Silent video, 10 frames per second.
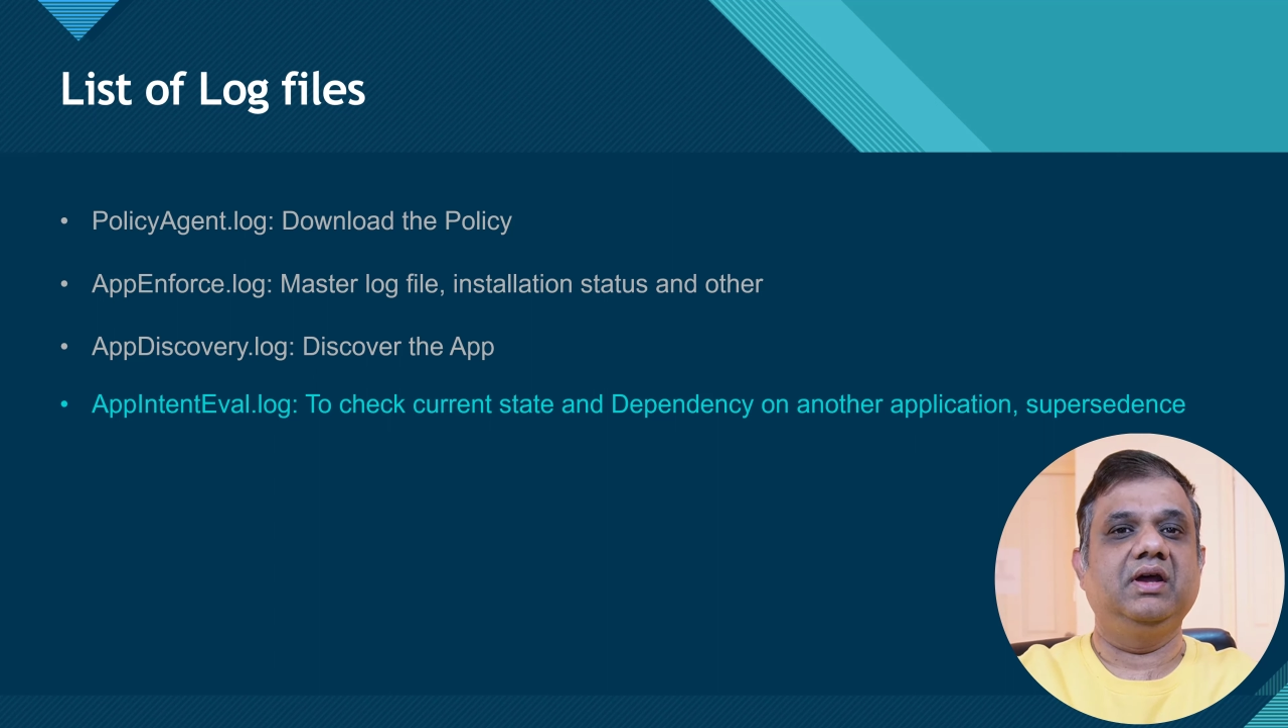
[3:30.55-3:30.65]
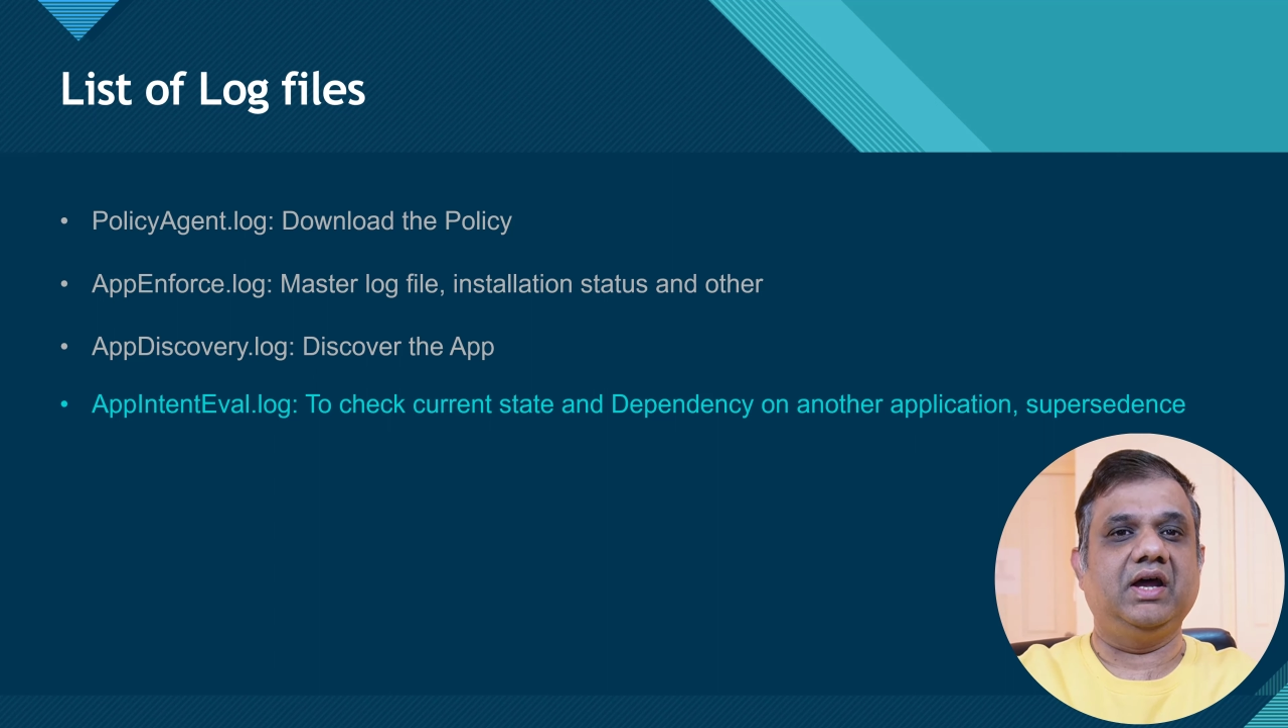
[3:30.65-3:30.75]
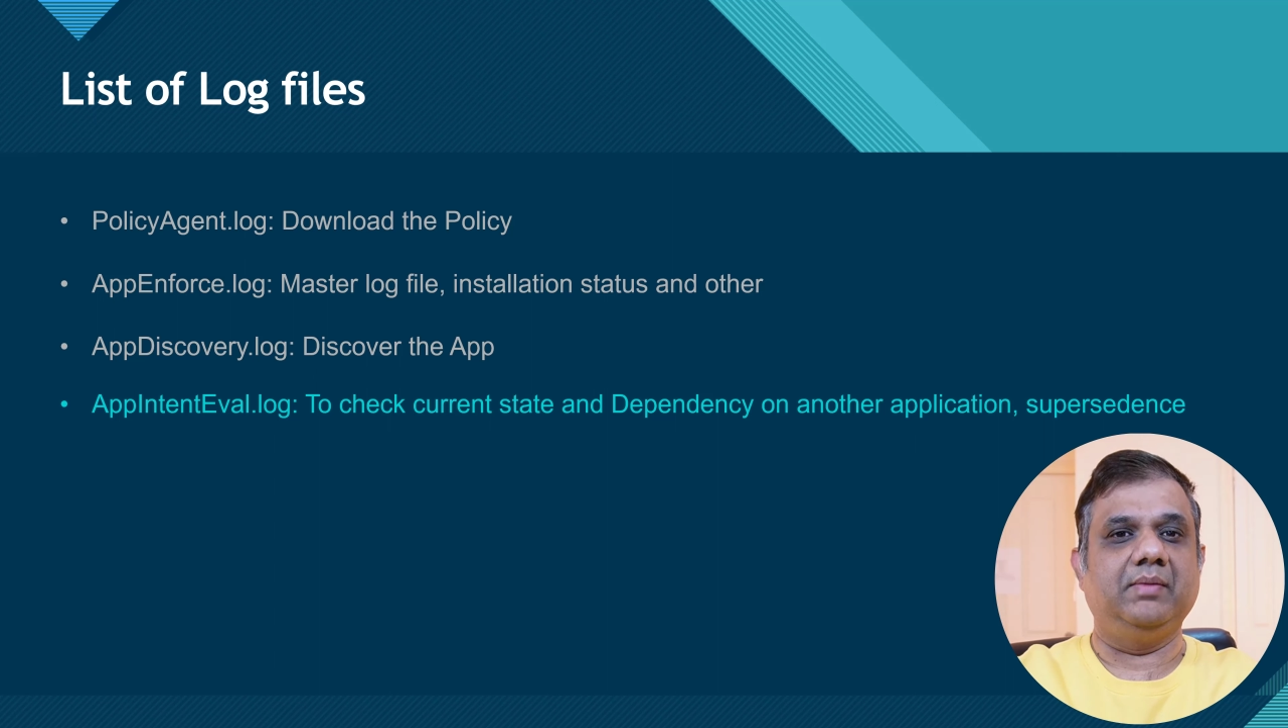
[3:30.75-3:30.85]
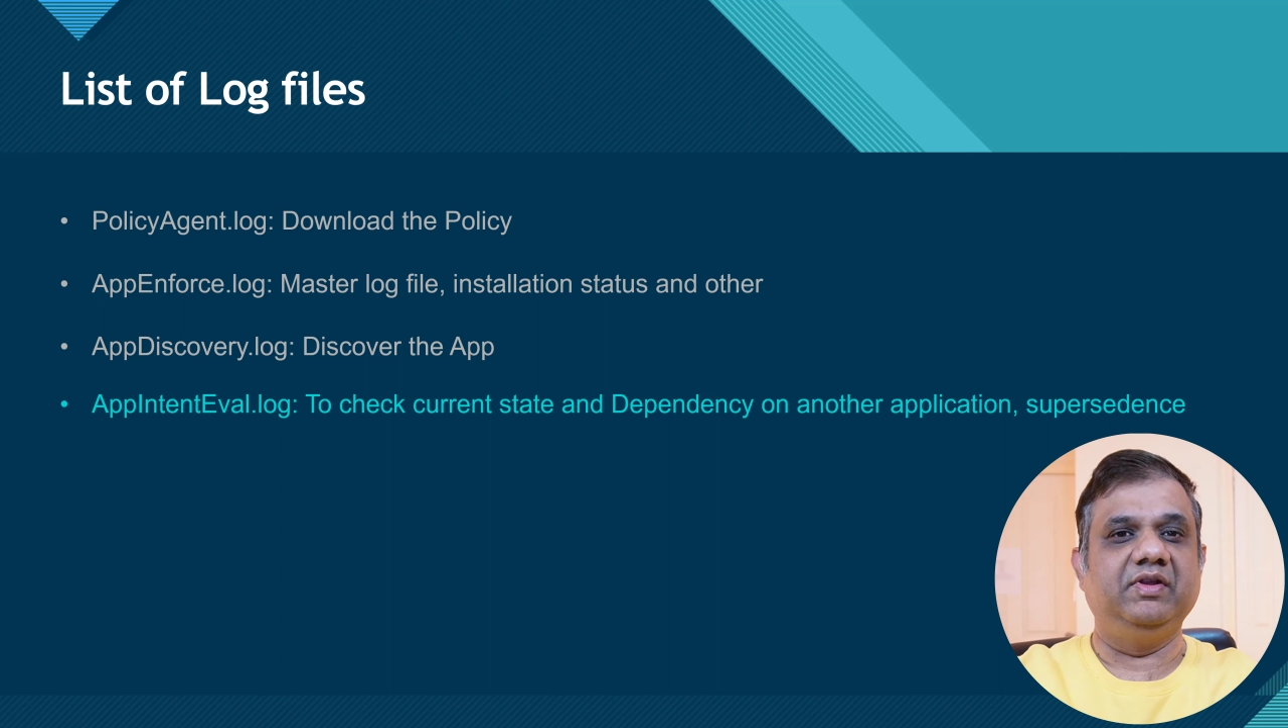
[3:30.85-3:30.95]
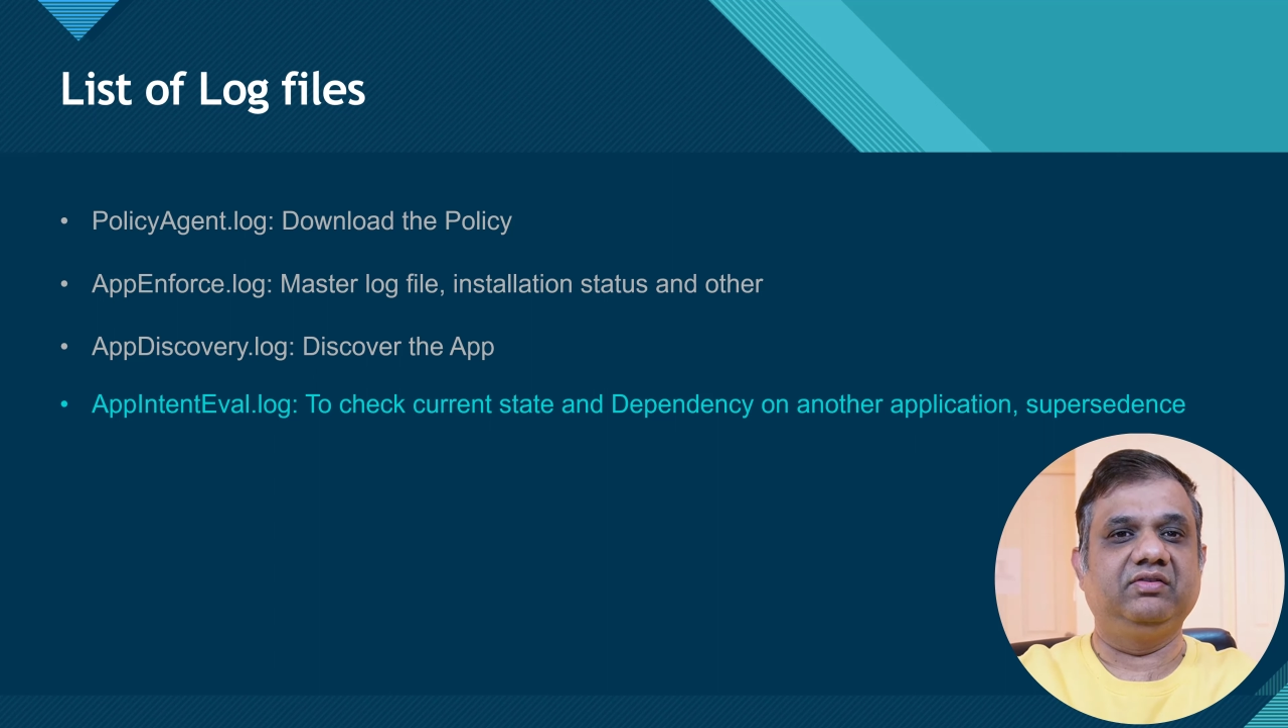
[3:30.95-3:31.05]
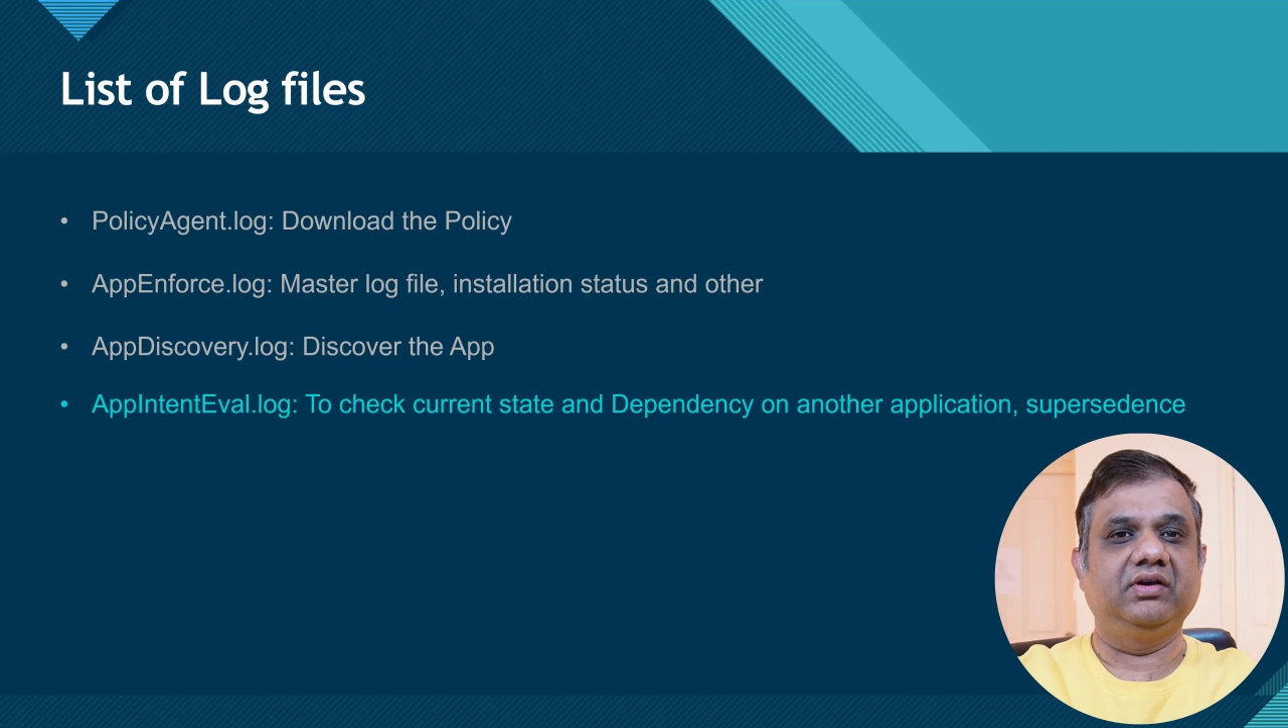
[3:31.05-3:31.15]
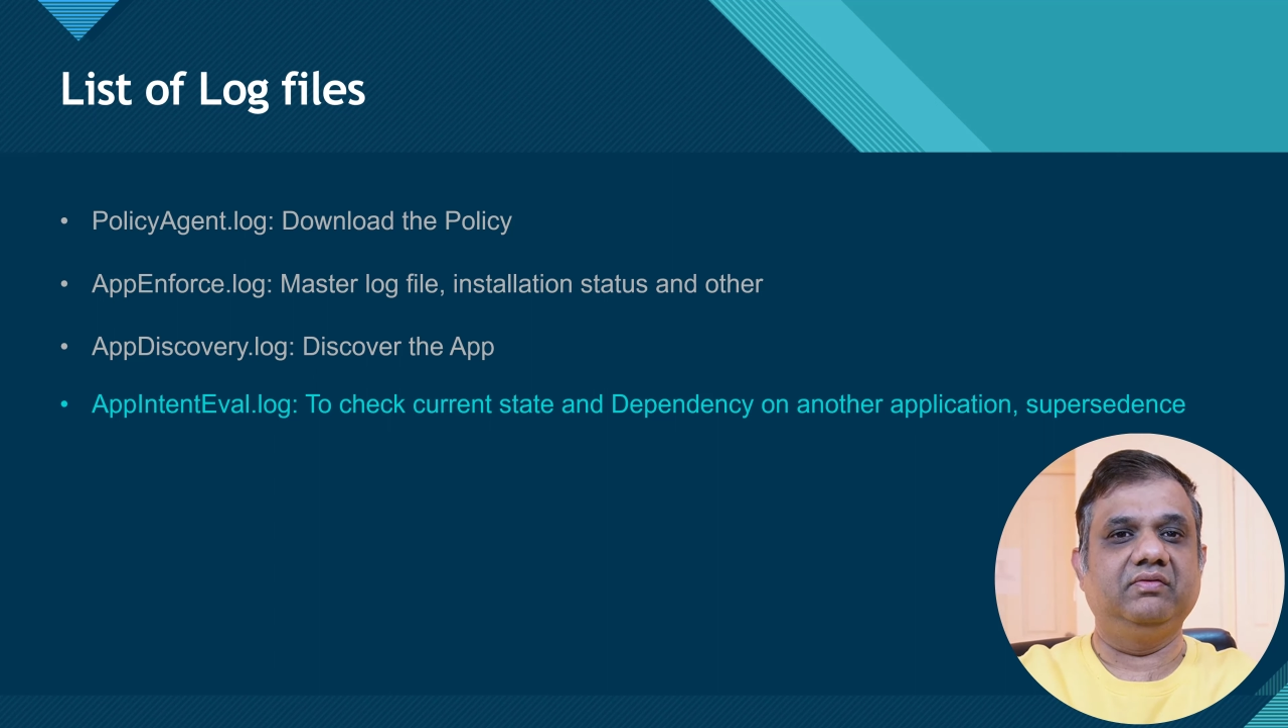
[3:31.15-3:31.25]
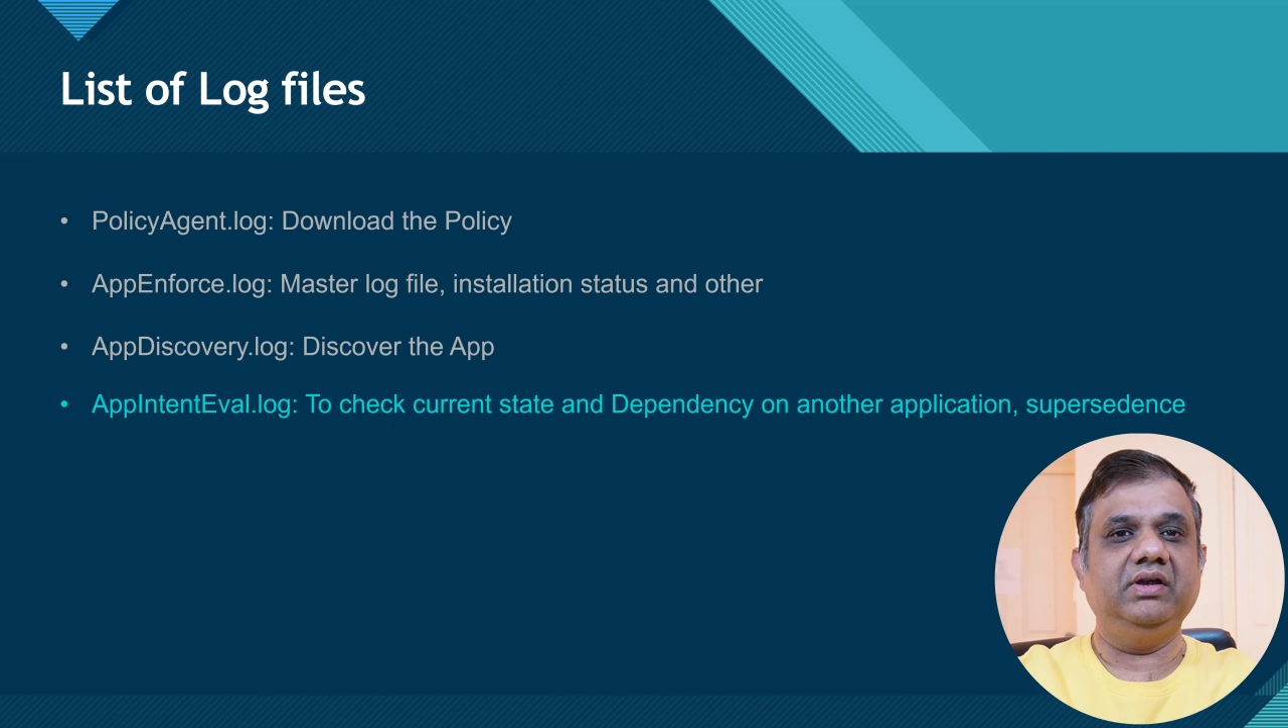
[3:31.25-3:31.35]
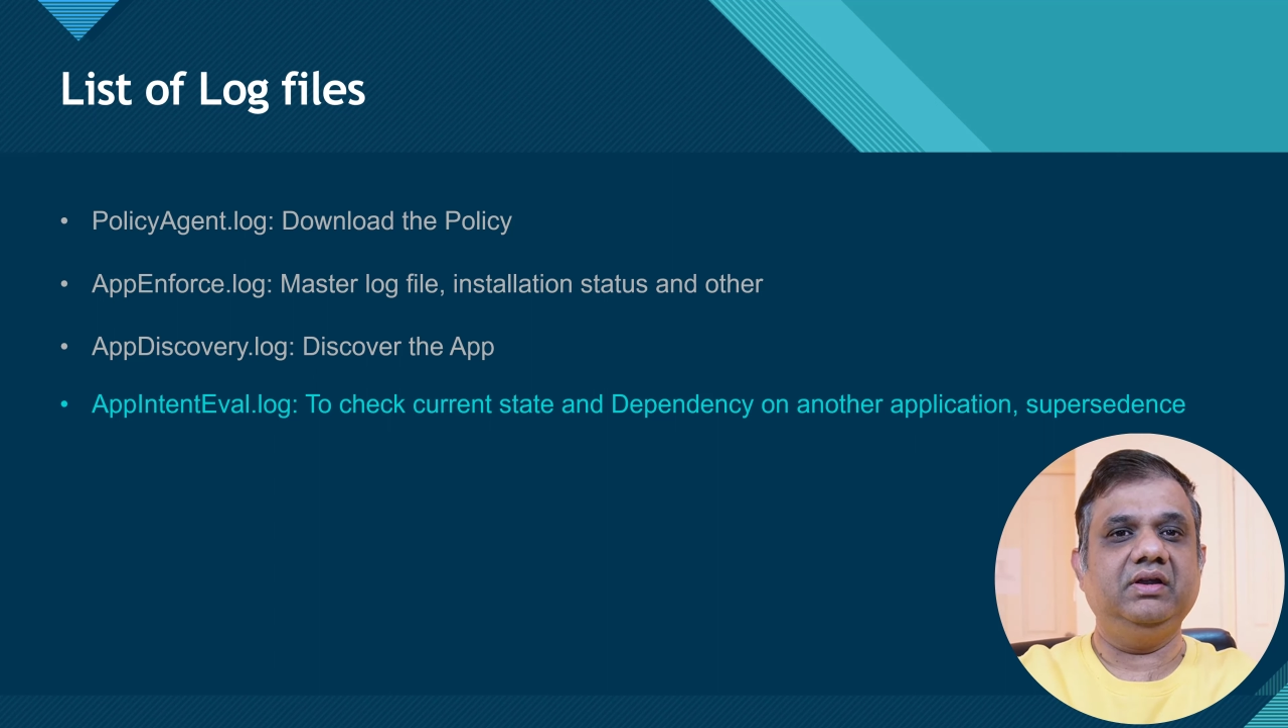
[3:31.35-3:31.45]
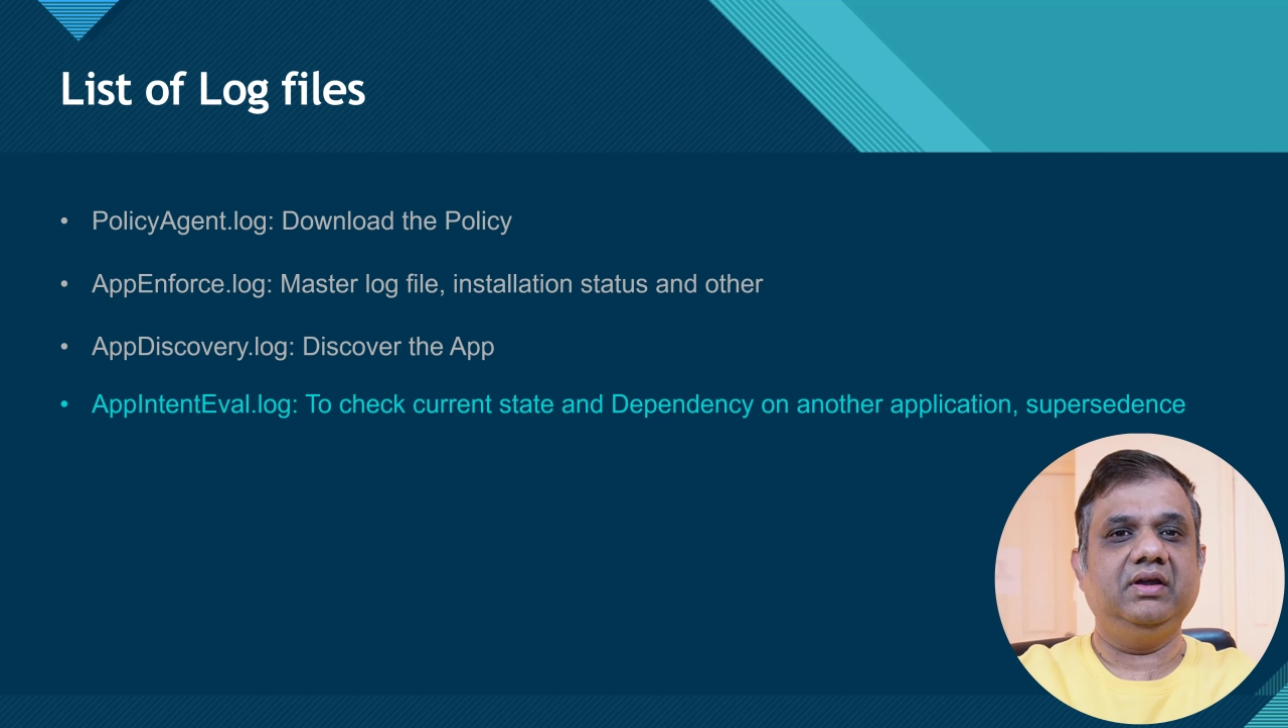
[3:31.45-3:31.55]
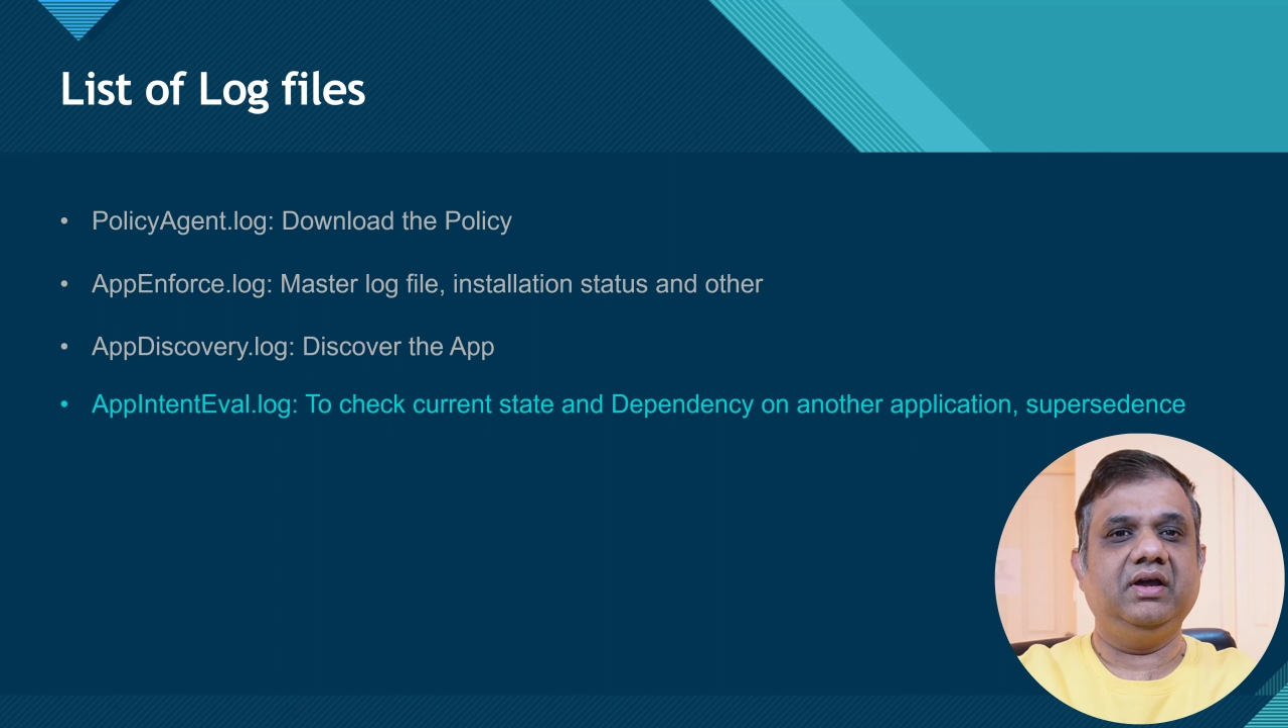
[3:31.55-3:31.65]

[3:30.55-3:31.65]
AppDiscovery